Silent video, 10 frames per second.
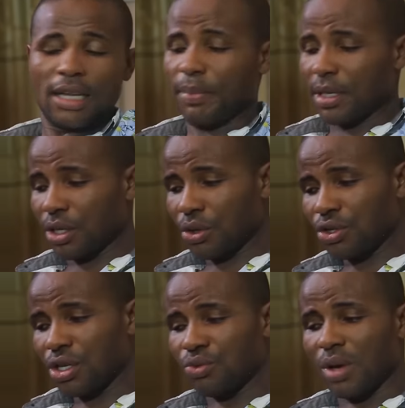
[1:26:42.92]
The
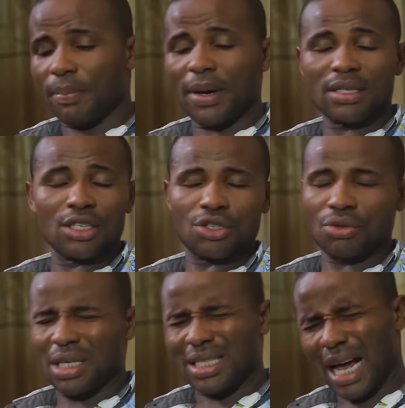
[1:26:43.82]
persecutions we are passing
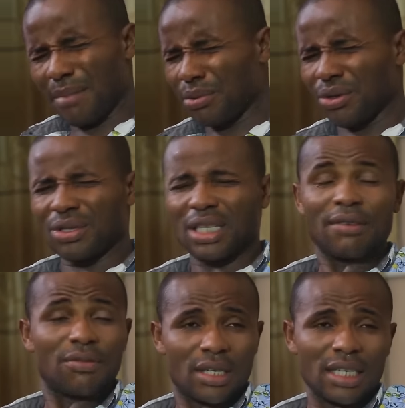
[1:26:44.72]
through, it happened
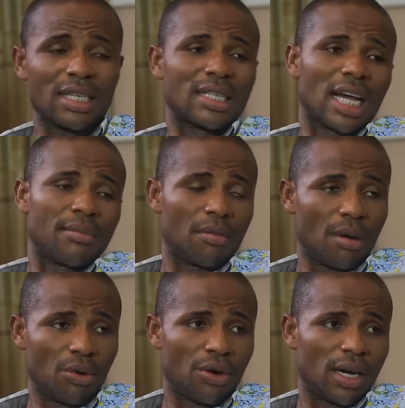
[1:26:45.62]
even in the time
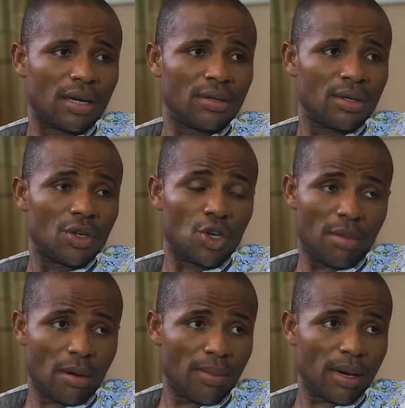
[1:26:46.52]
immemorial.
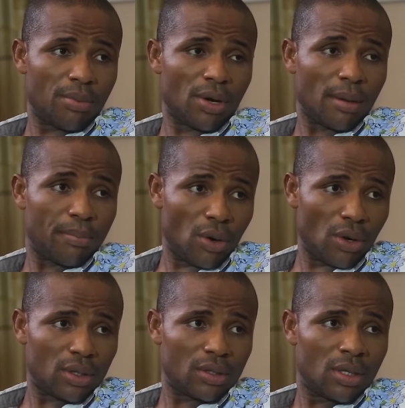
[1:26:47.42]
Remember Brother
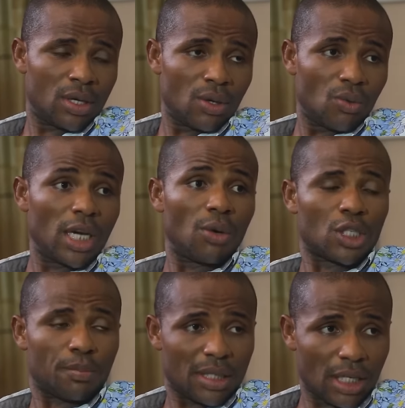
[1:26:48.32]
Paul, when he
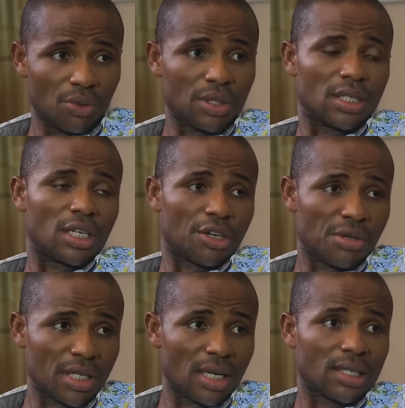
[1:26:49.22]
was persecuting the
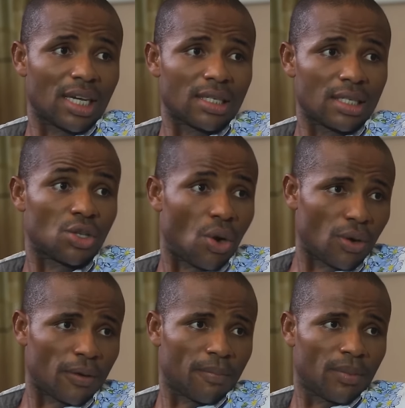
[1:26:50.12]
Christians as Saul,